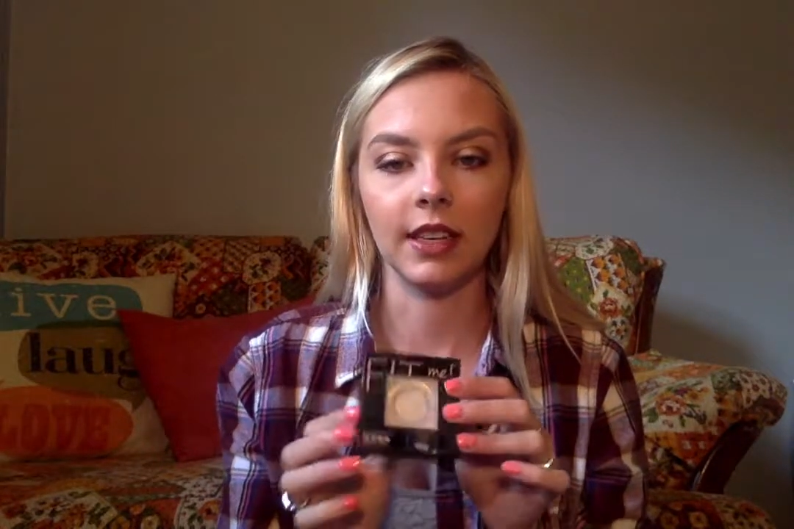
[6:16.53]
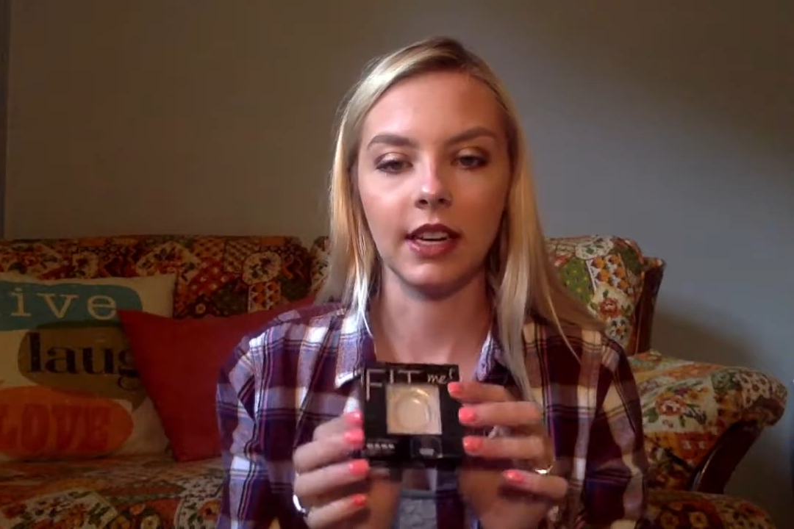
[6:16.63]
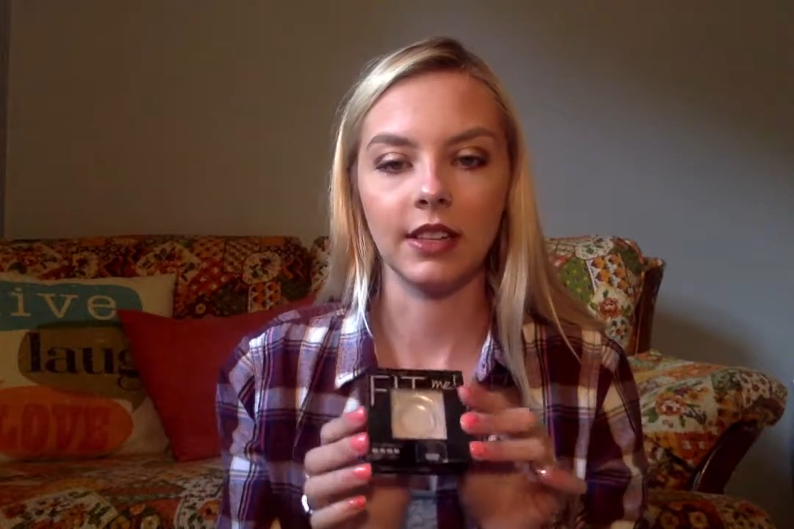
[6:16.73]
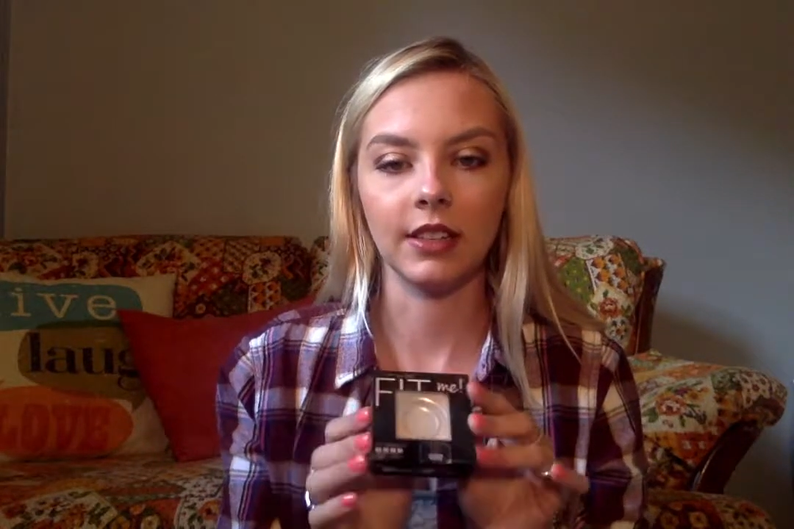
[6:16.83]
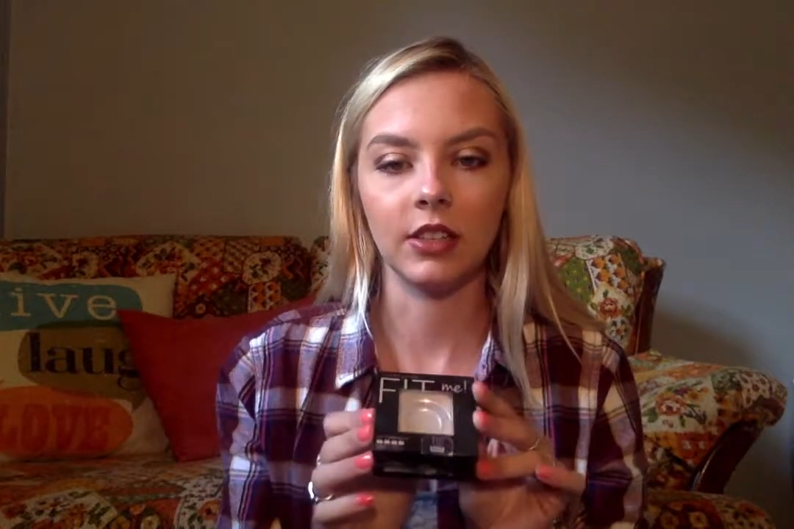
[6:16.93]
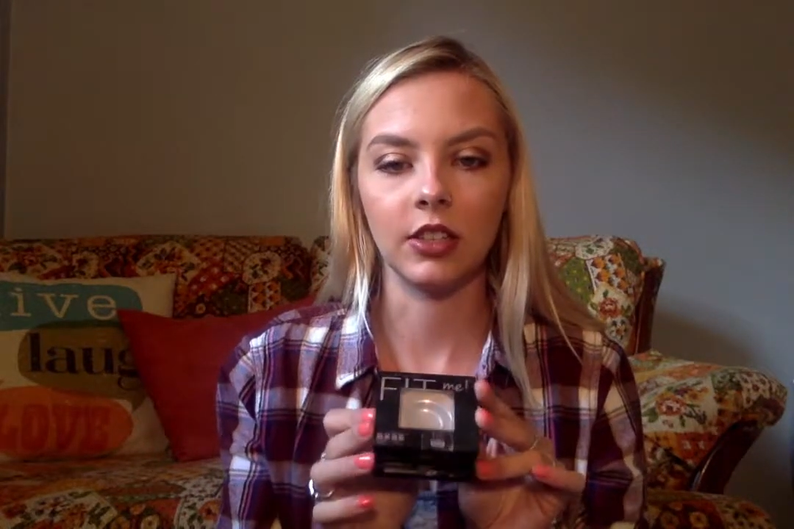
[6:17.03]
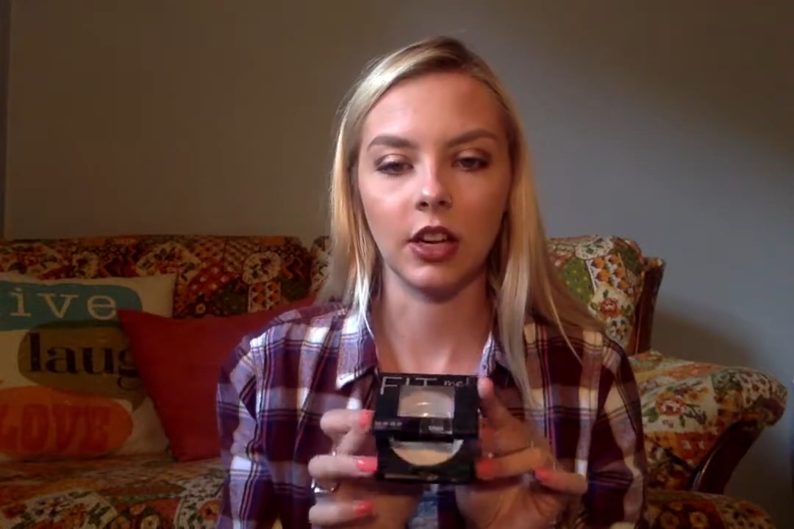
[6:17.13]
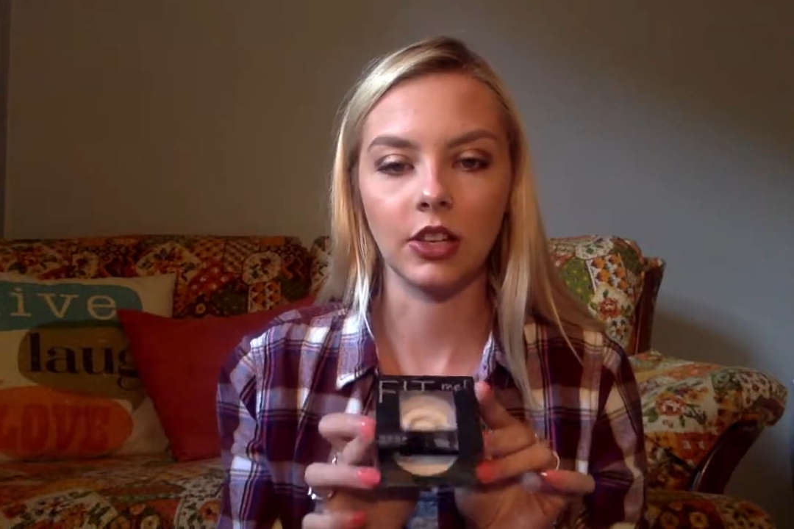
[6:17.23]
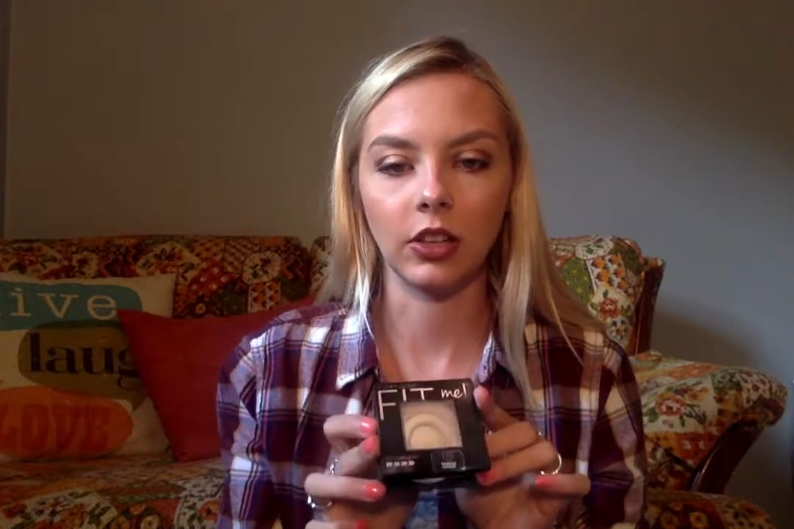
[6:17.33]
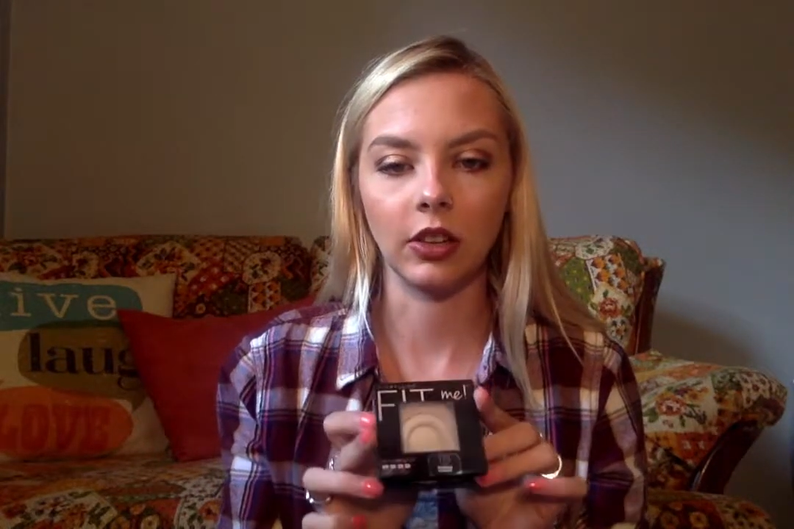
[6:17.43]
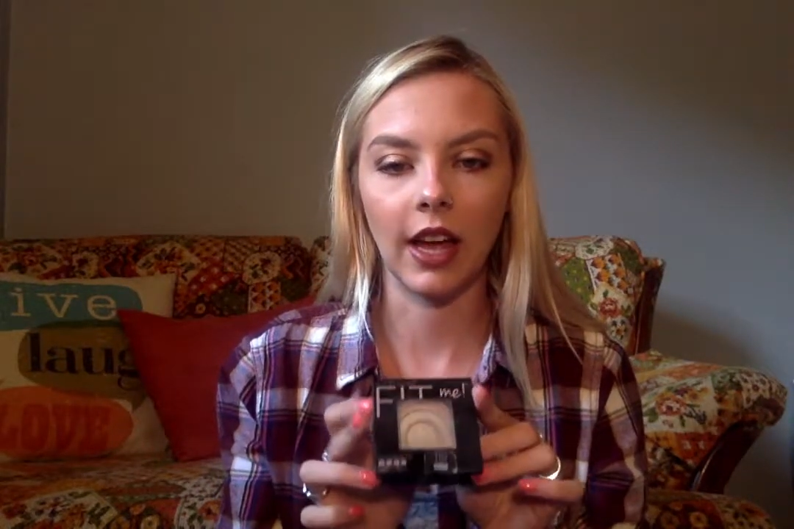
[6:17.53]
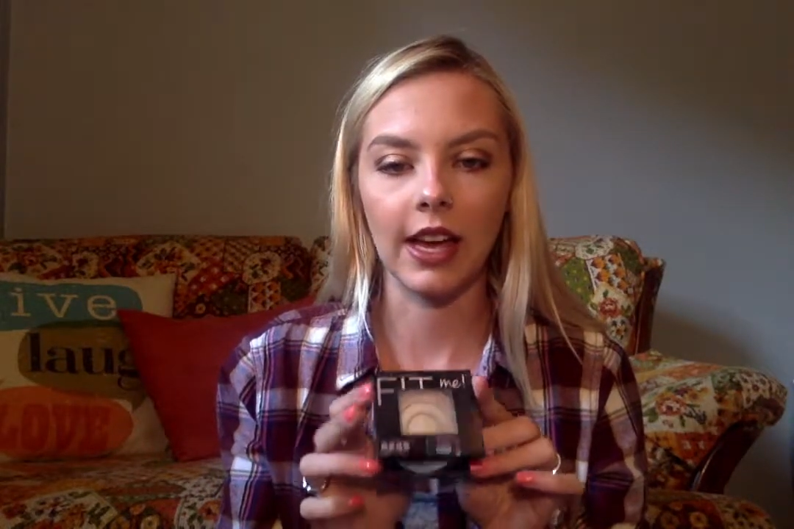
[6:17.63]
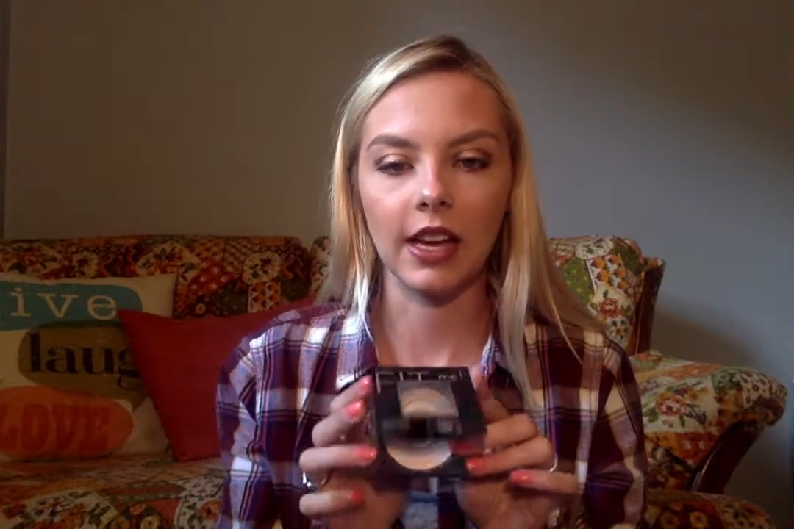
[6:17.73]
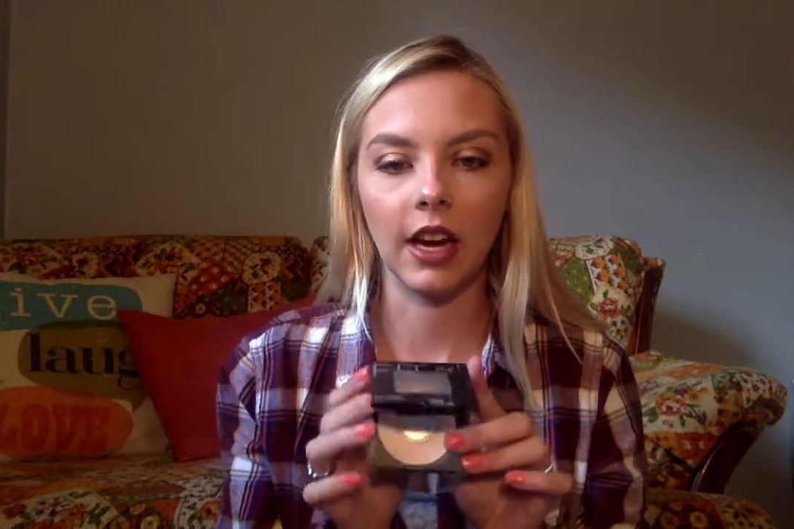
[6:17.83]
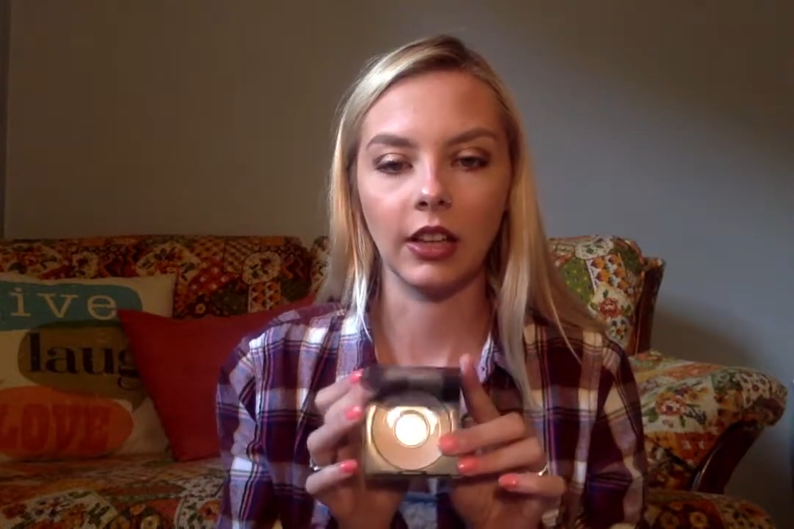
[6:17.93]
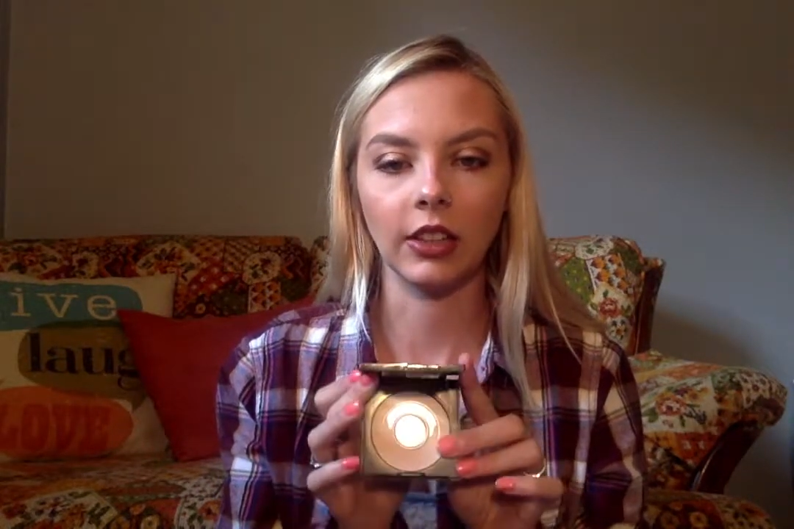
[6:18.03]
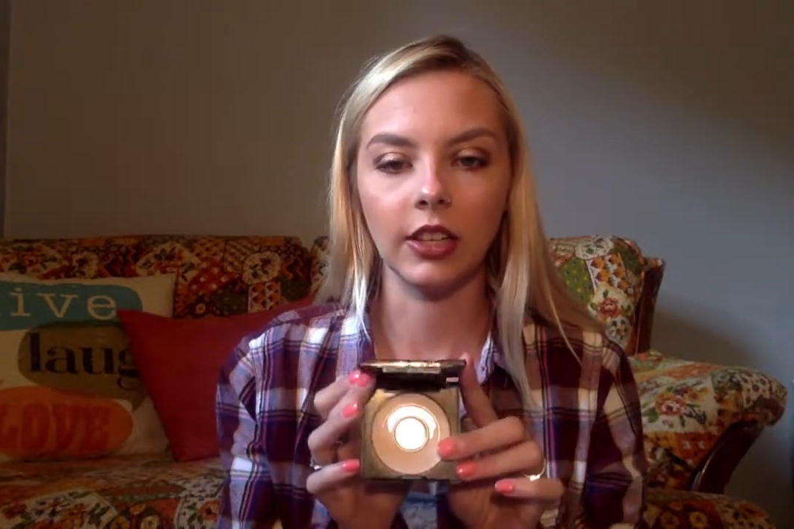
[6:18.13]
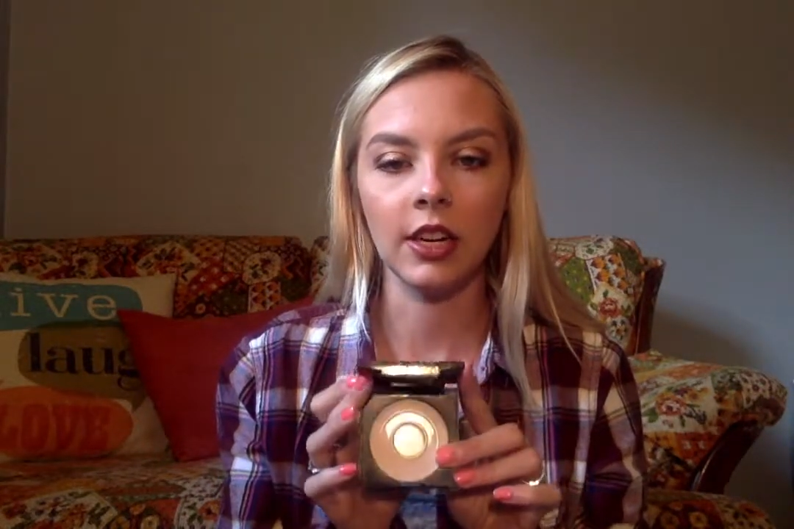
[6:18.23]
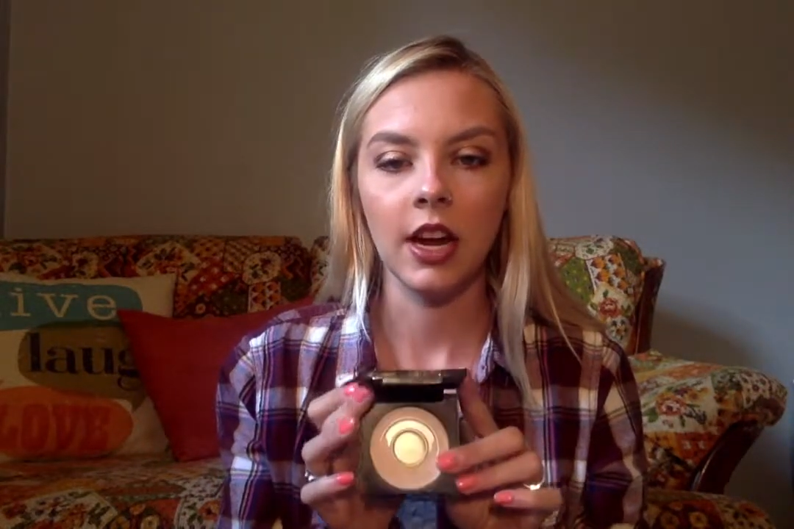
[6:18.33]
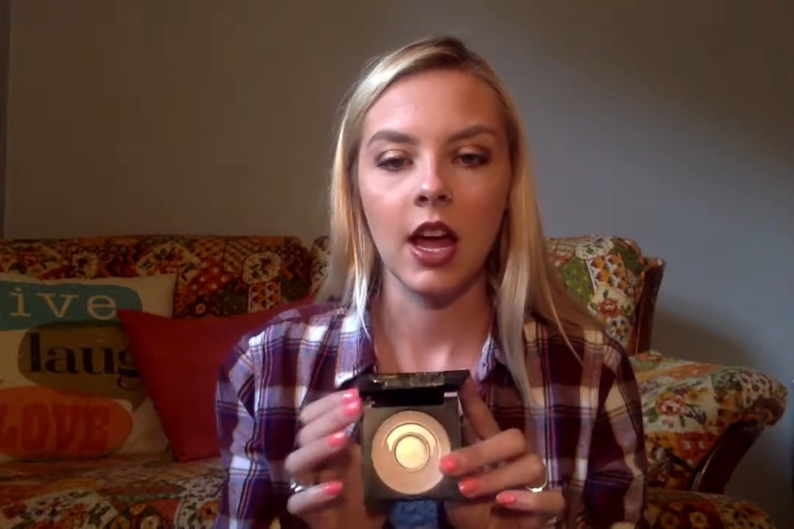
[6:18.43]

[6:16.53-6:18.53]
it is such a light color.